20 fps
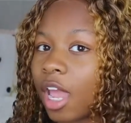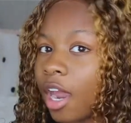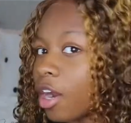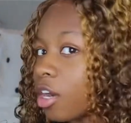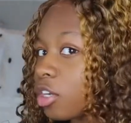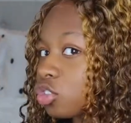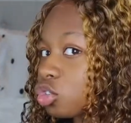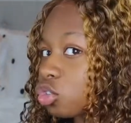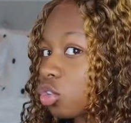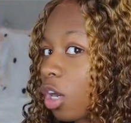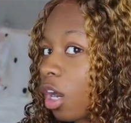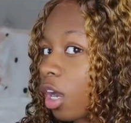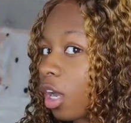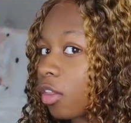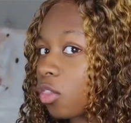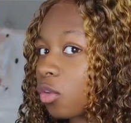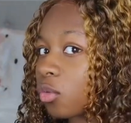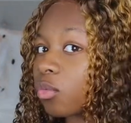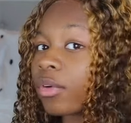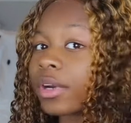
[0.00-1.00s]
air dry
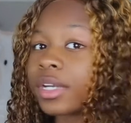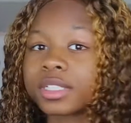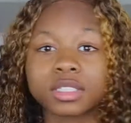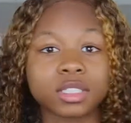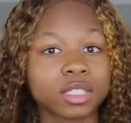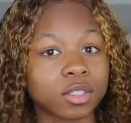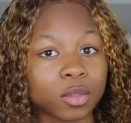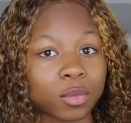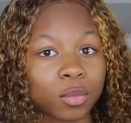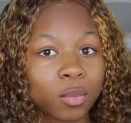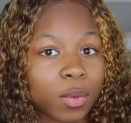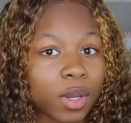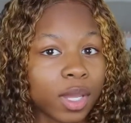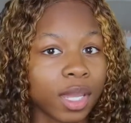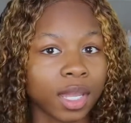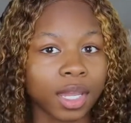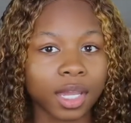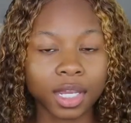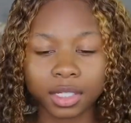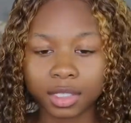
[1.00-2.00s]
the rest of the
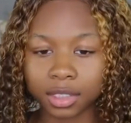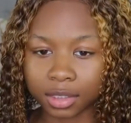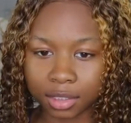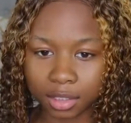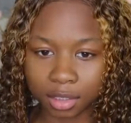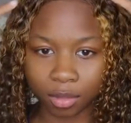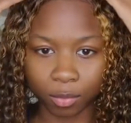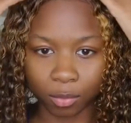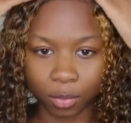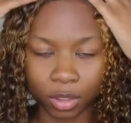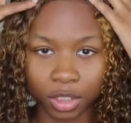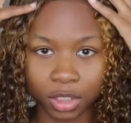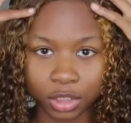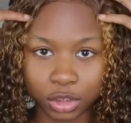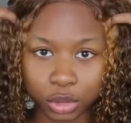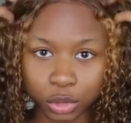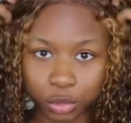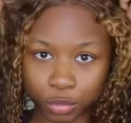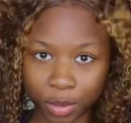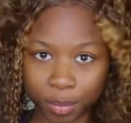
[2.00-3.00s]
way. I just didn't want it
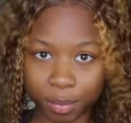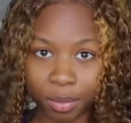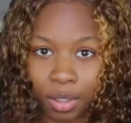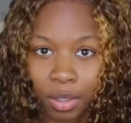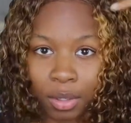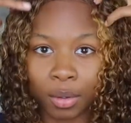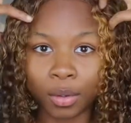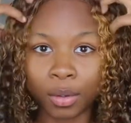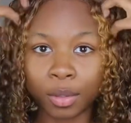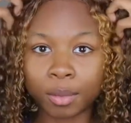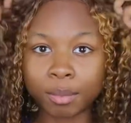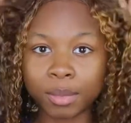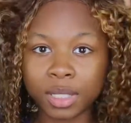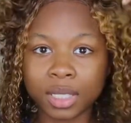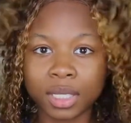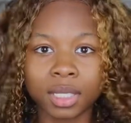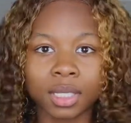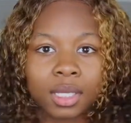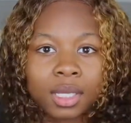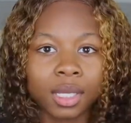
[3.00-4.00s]
dripping on
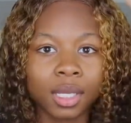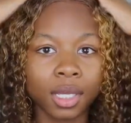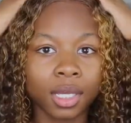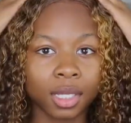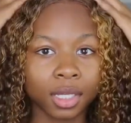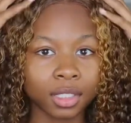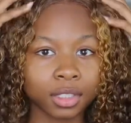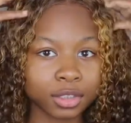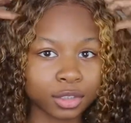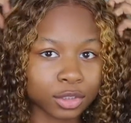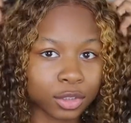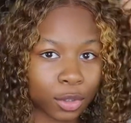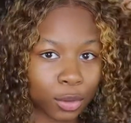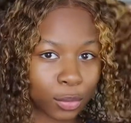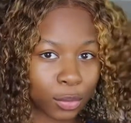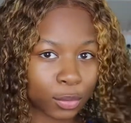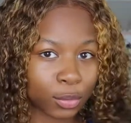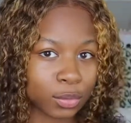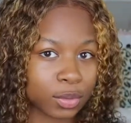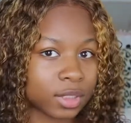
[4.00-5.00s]
me.
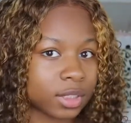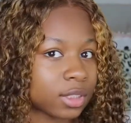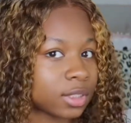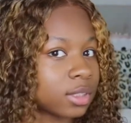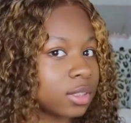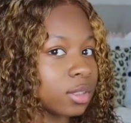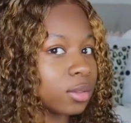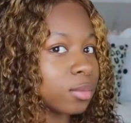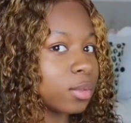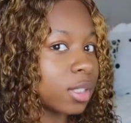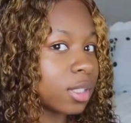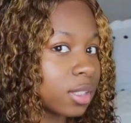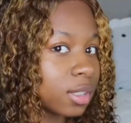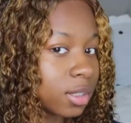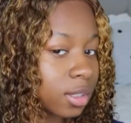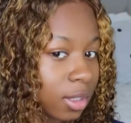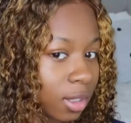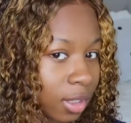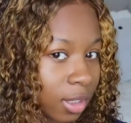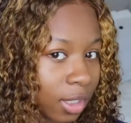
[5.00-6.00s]
So this is what it's
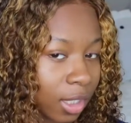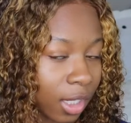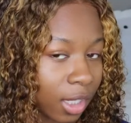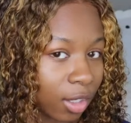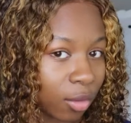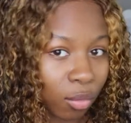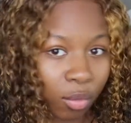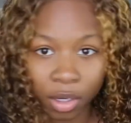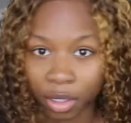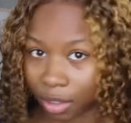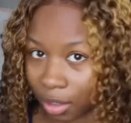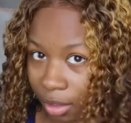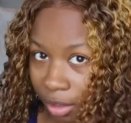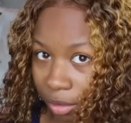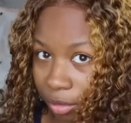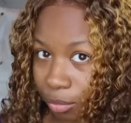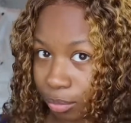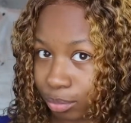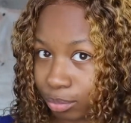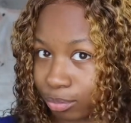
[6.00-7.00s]
looking like right now.